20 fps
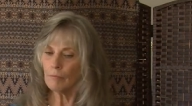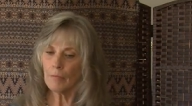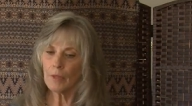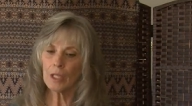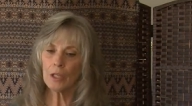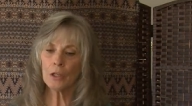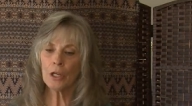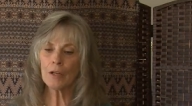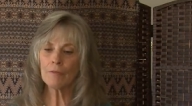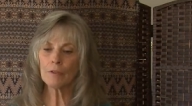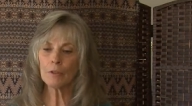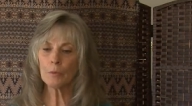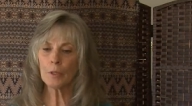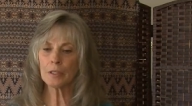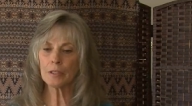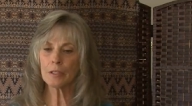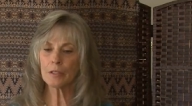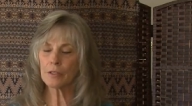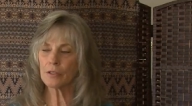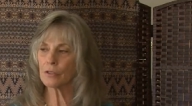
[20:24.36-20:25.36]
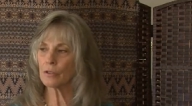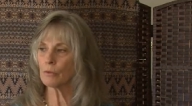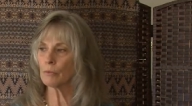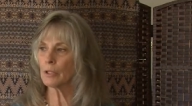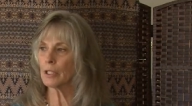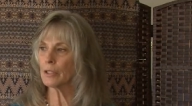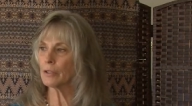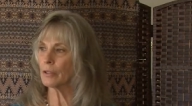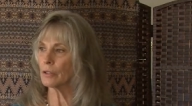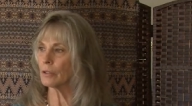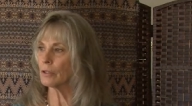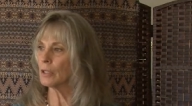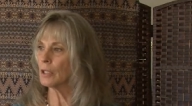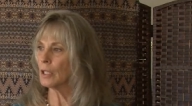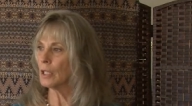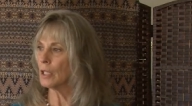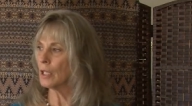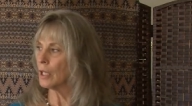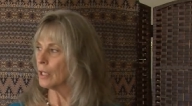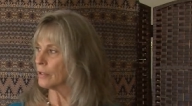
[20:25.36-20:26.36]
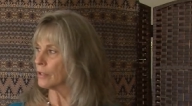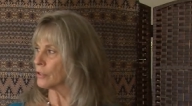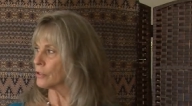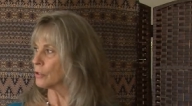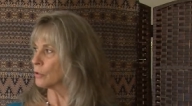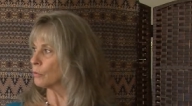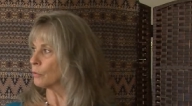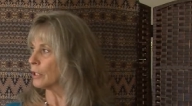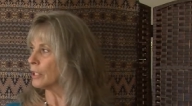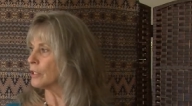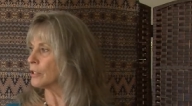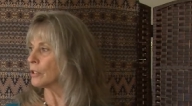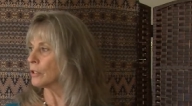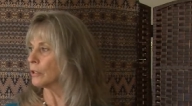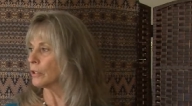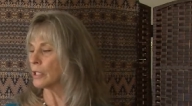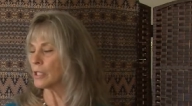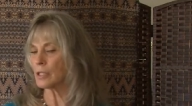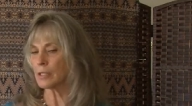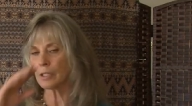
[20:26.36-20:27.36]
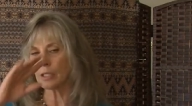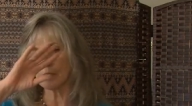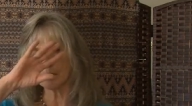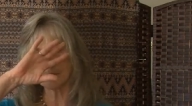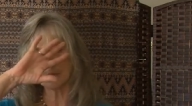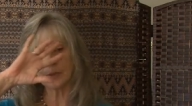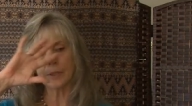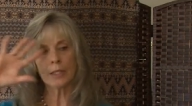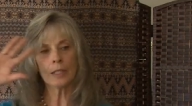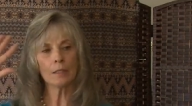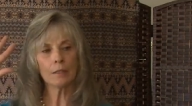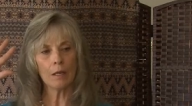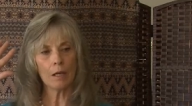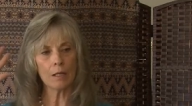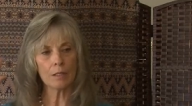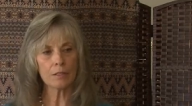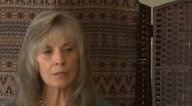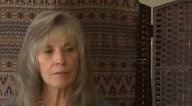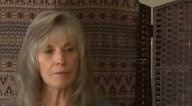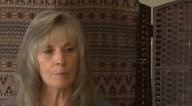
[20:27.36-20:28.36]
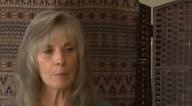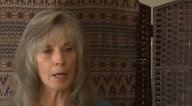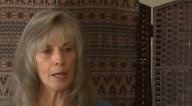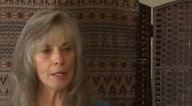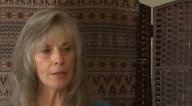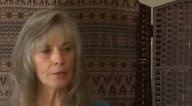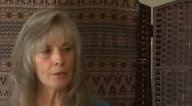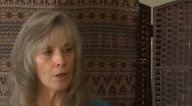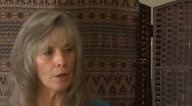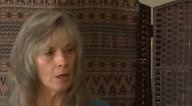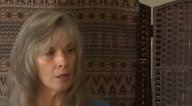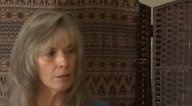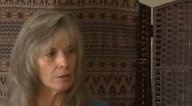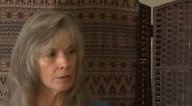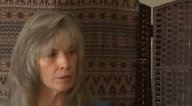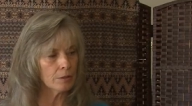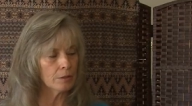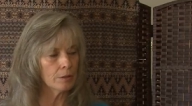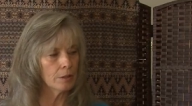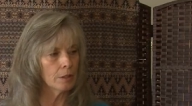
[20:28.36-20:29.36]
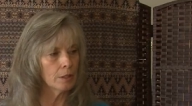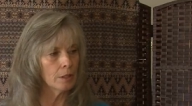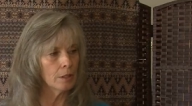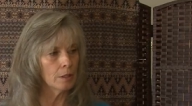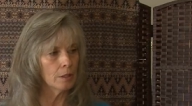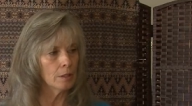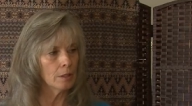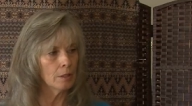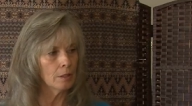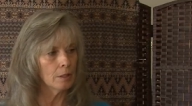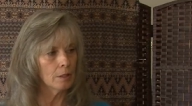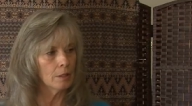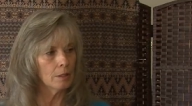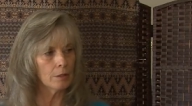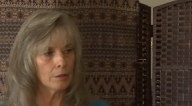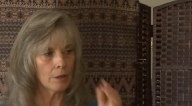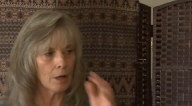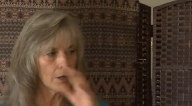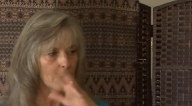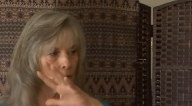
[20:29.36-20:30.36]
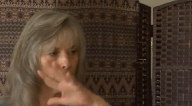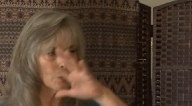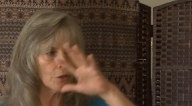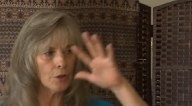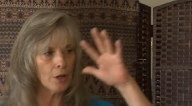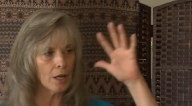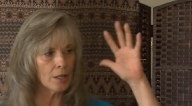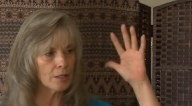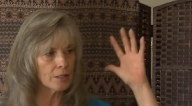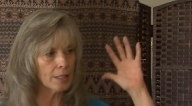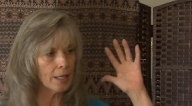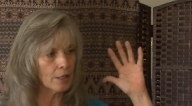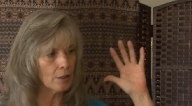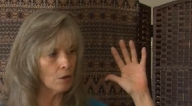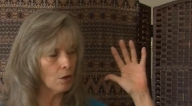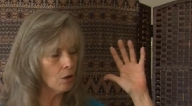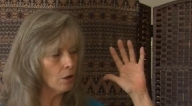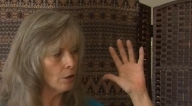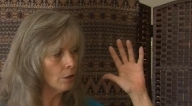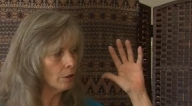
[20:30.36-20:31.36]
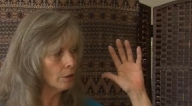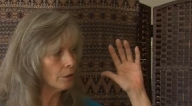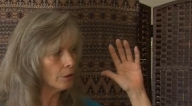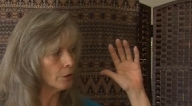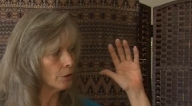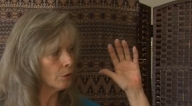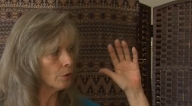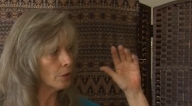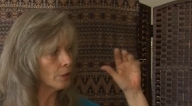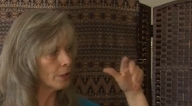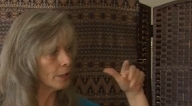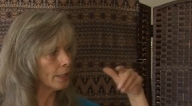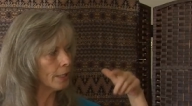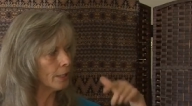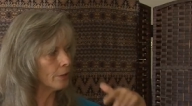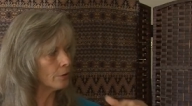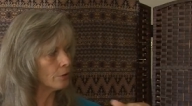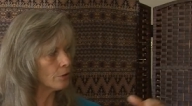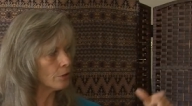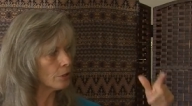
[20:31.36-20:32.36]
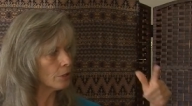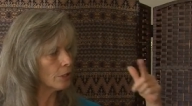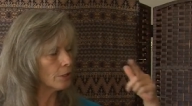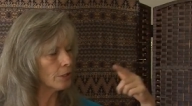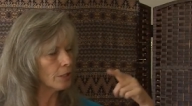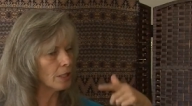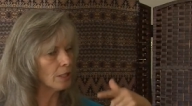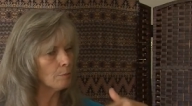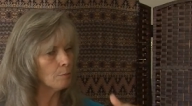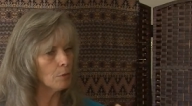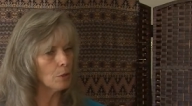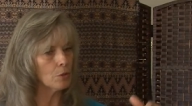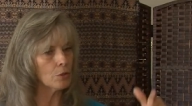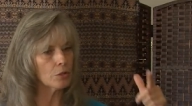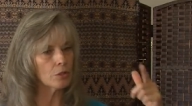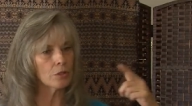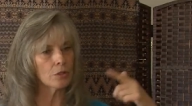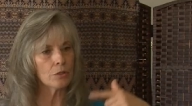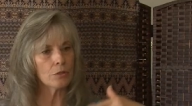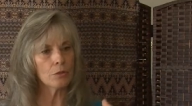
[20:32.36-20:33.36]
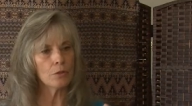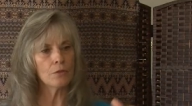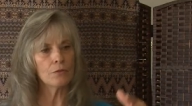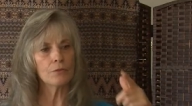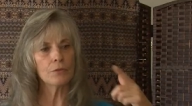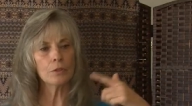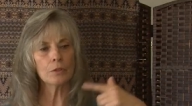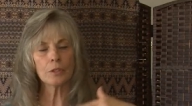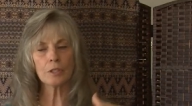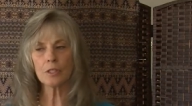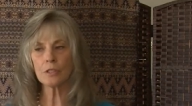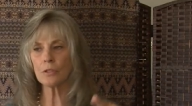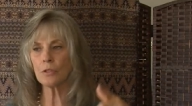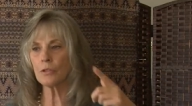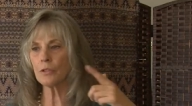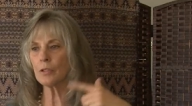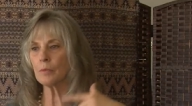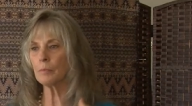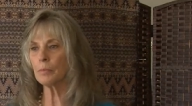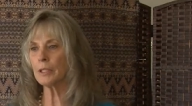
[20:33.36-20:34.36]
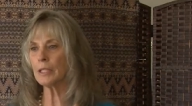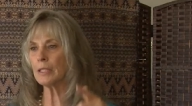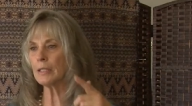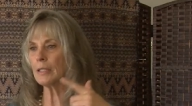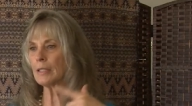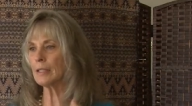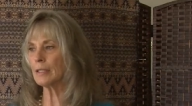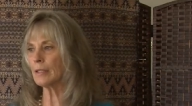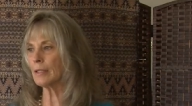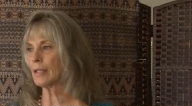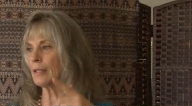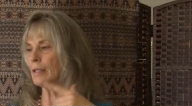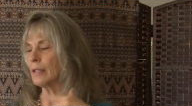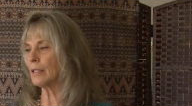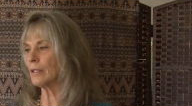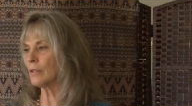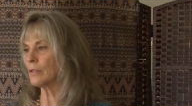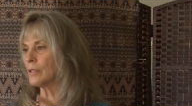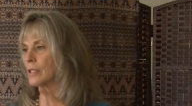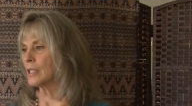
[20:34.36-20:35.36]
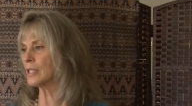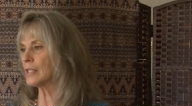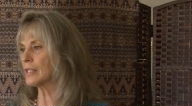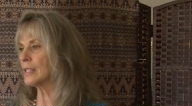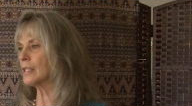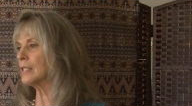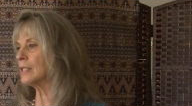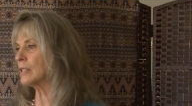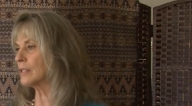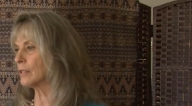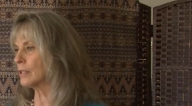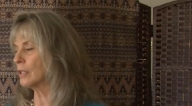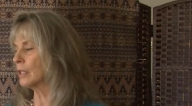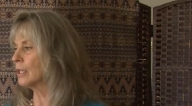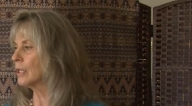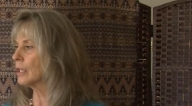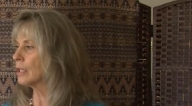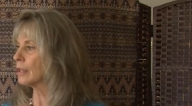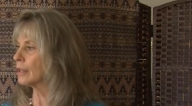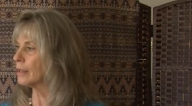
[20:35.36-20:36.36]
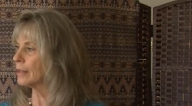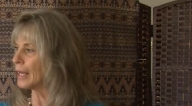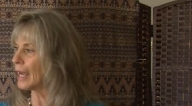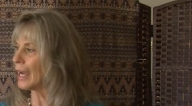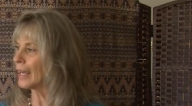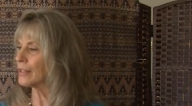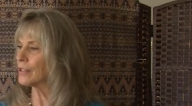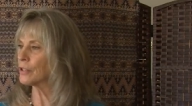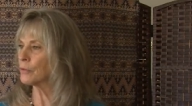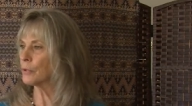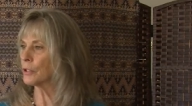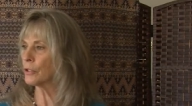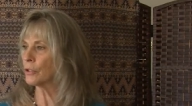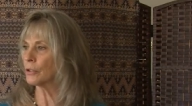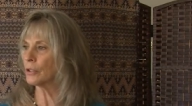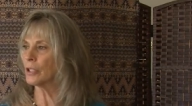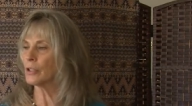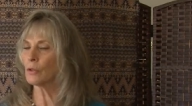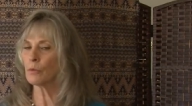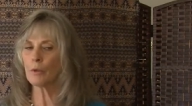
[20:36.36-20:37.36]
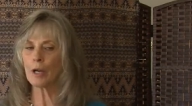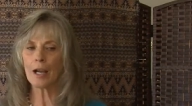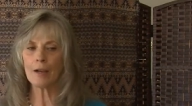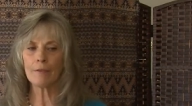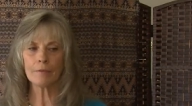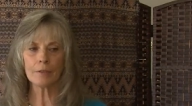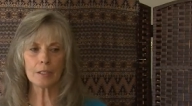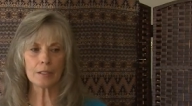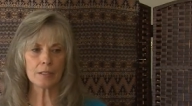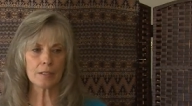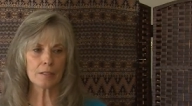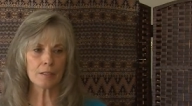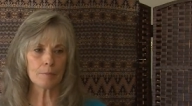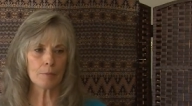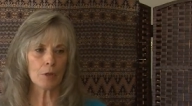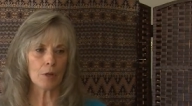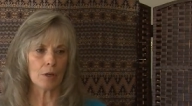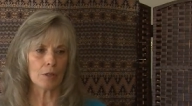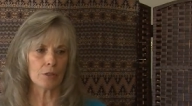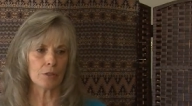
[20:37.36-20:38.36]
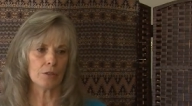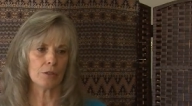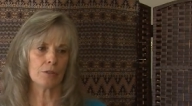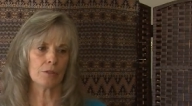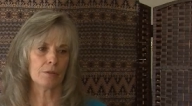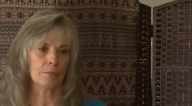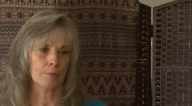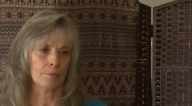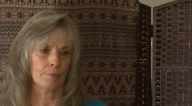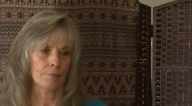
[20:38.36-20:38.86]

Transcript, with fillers: You never went to the surrender. The surrender is the complete loss of mind thoughts. There are no thoughts at all. You are the energy, the emotion so fully, so completely that nothing else exists. That's when you're unraveling the subconscious.